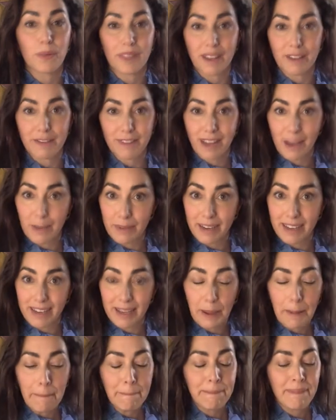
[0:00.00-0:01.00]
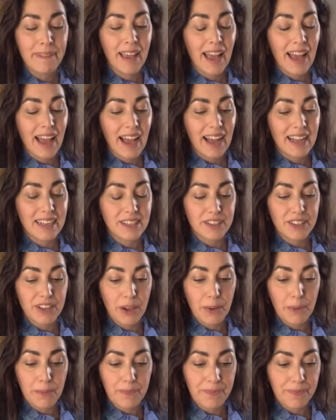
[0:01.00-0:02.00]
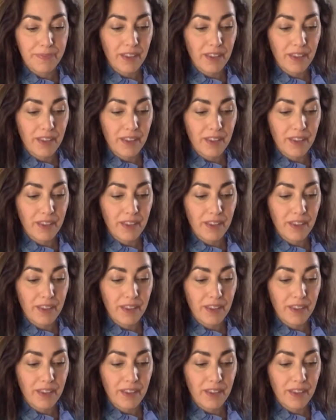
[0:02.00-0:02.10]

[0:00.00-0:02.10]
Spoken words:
their family. And so